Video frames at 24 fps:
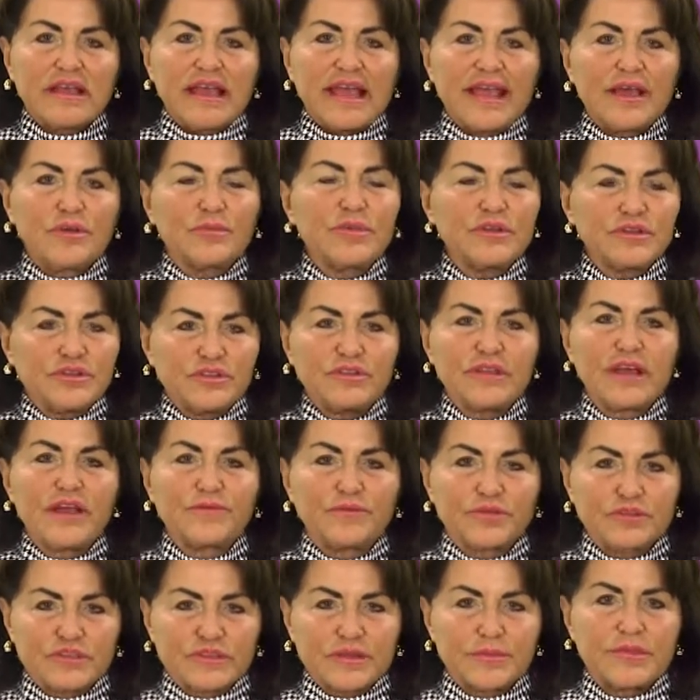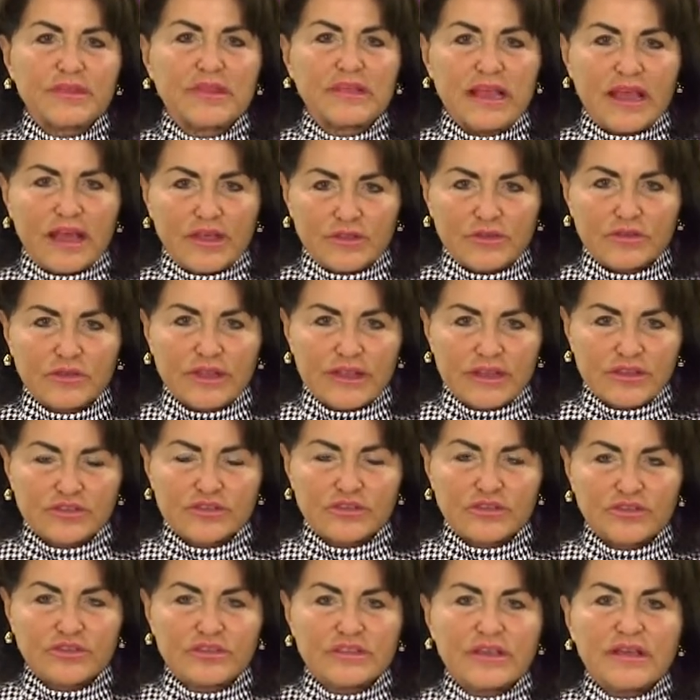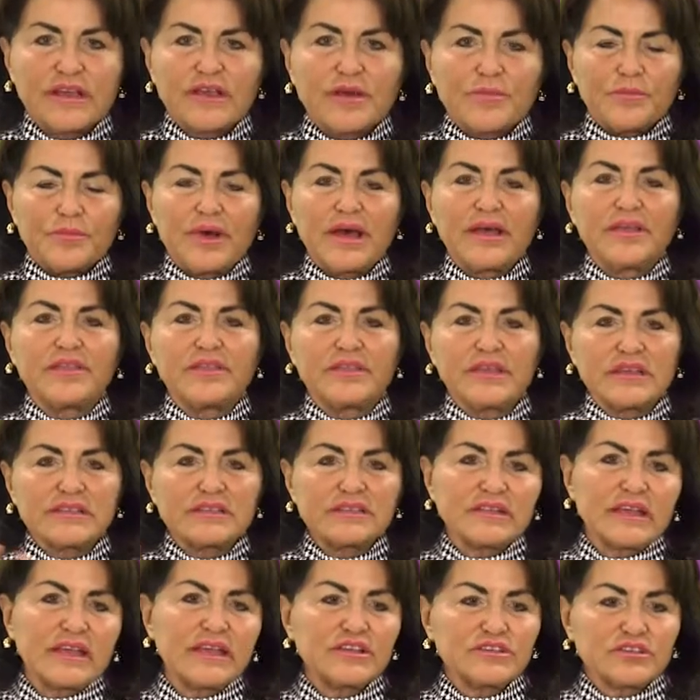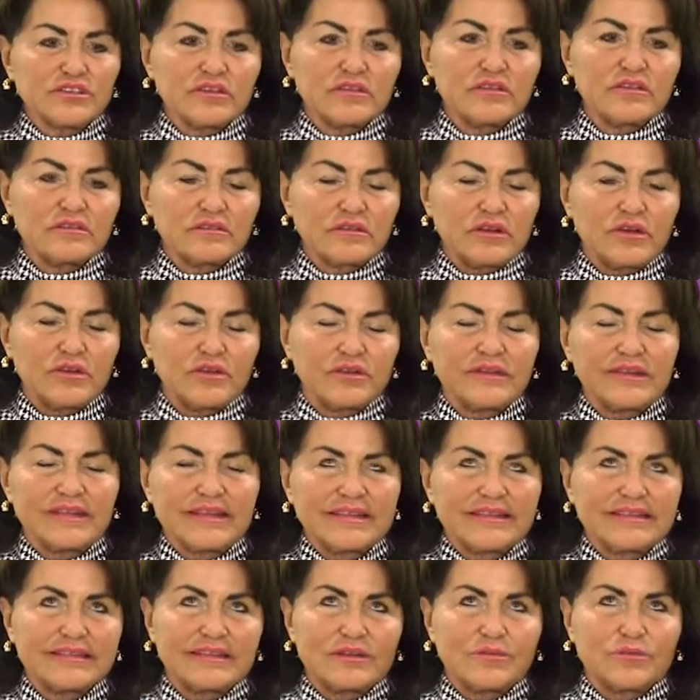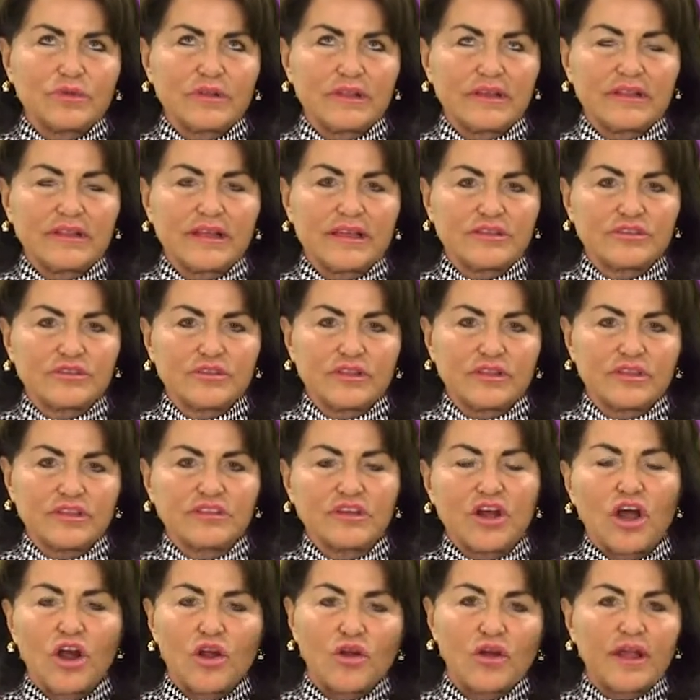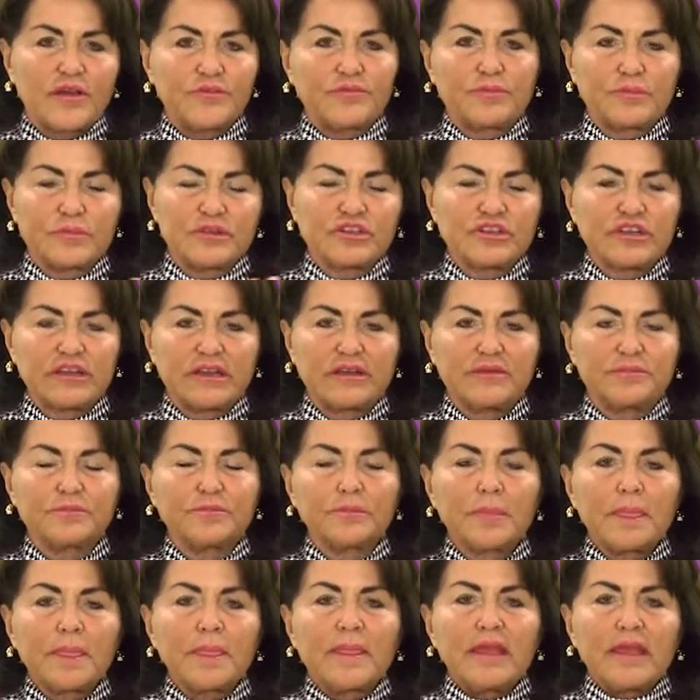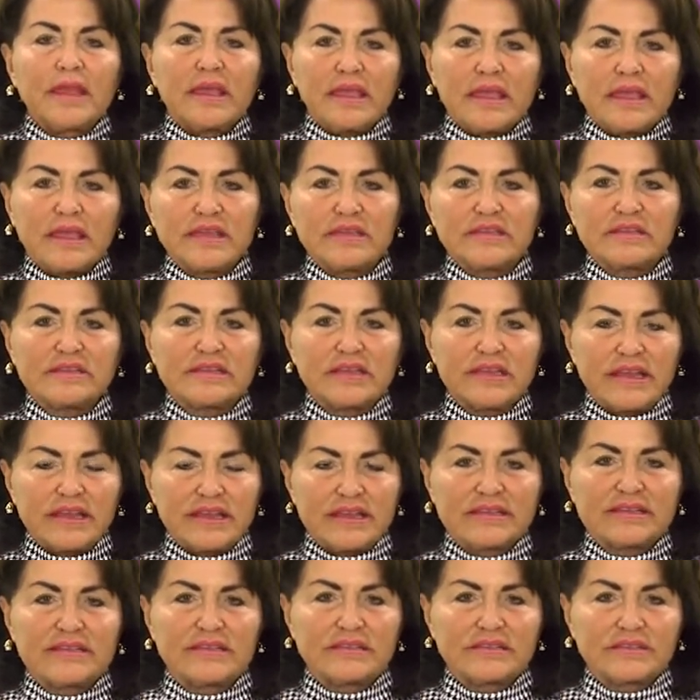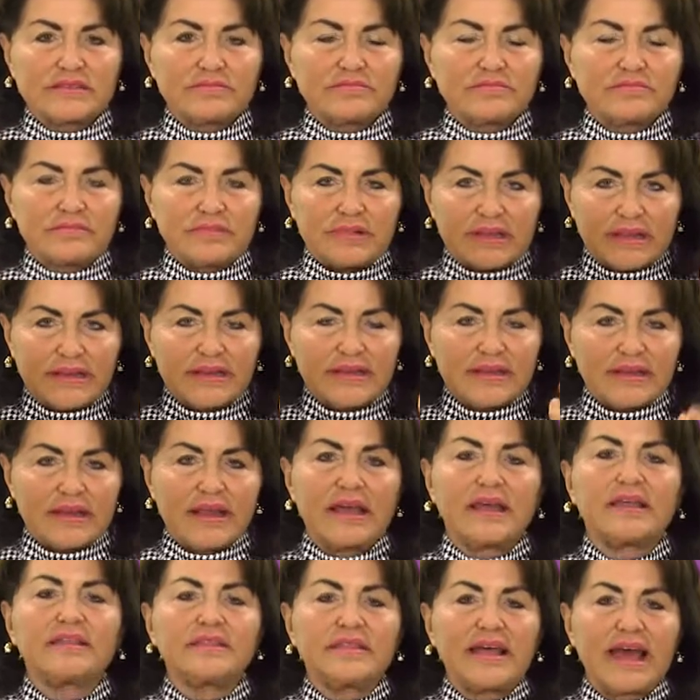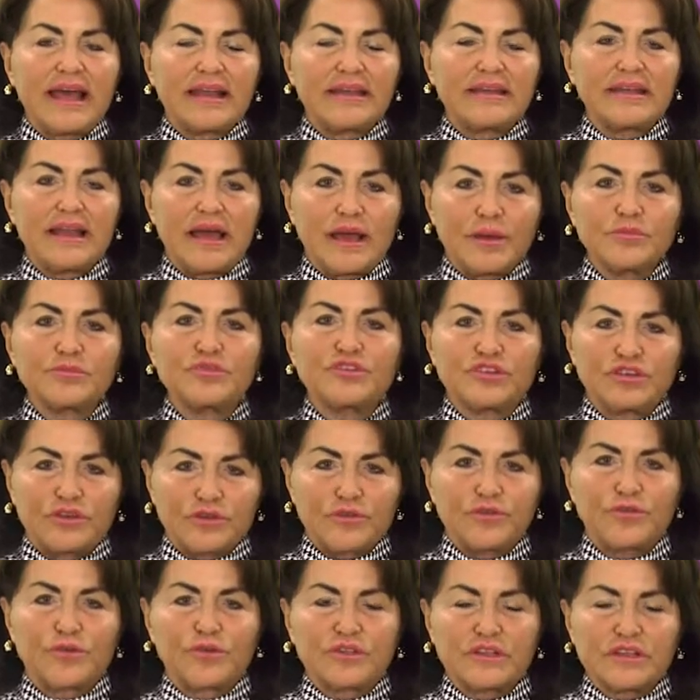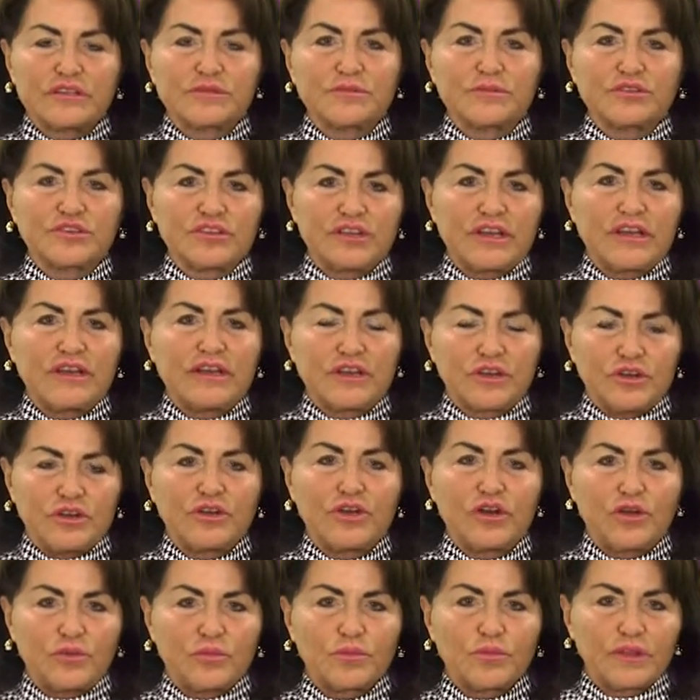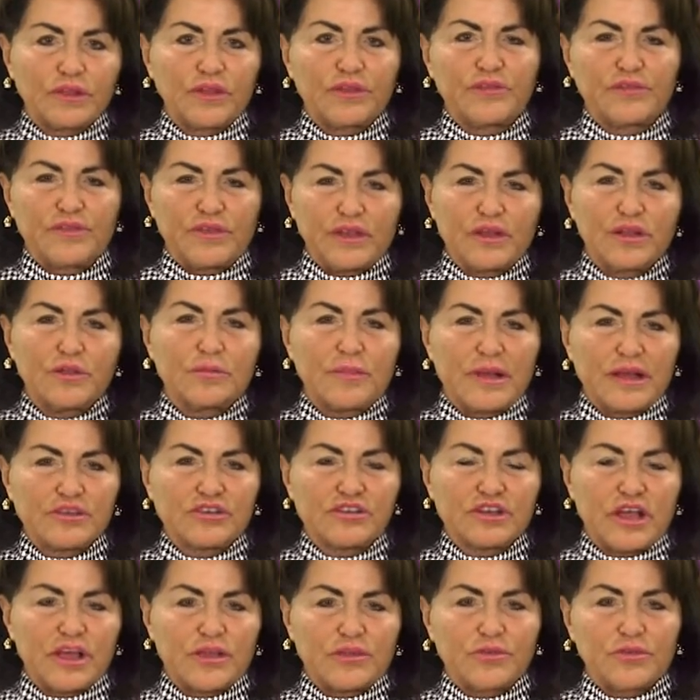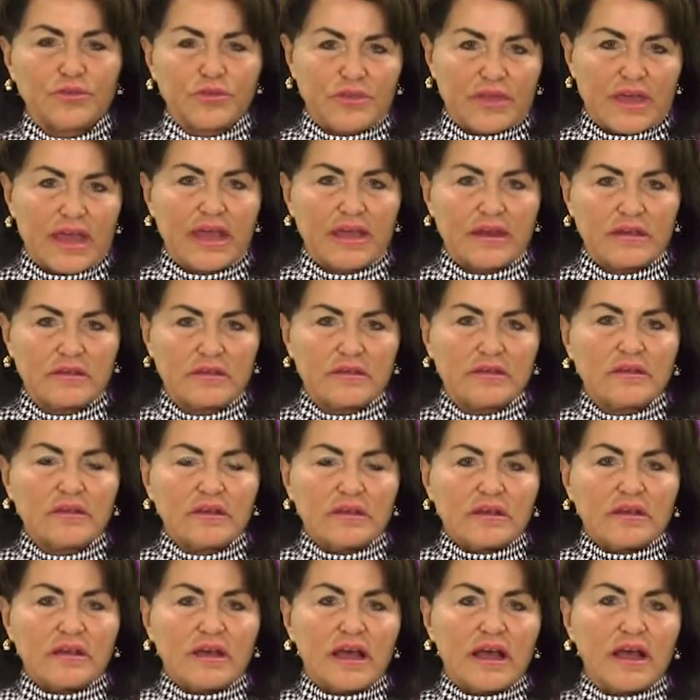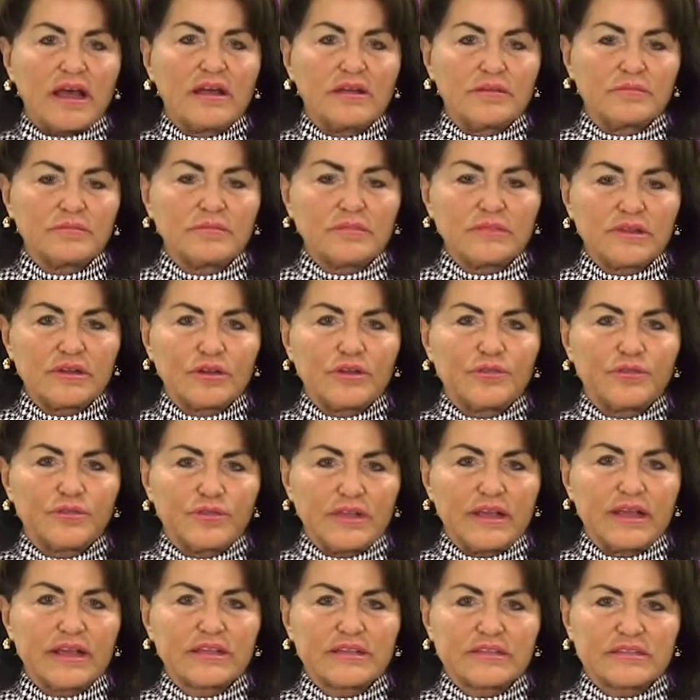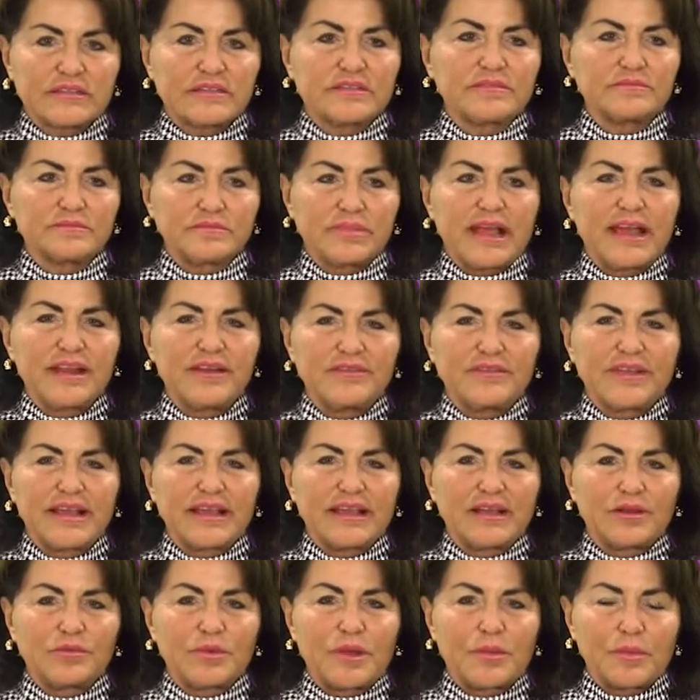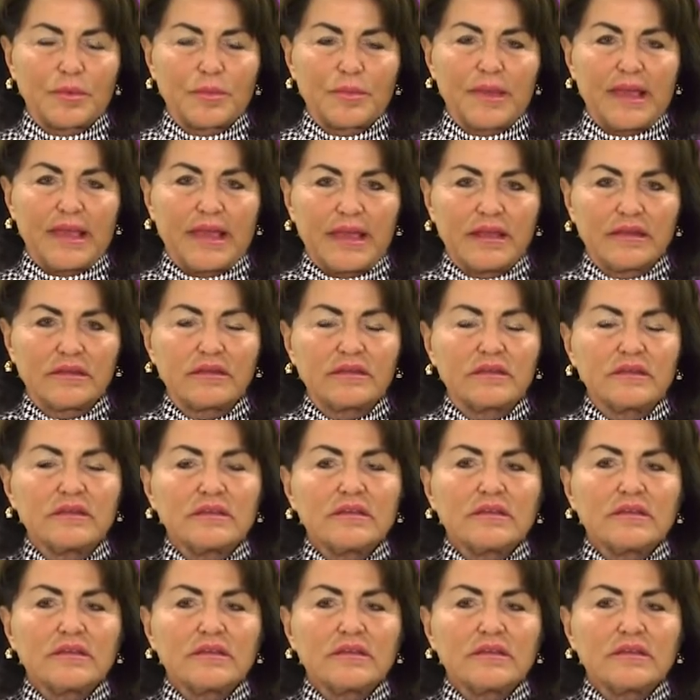And we do that for some of the other lasers. But this laser, or it isn't really a laser, this RF machine is, is it that numbs you for this machine and you don't really feel much other than uh, little flicks, kind of like a rubber band.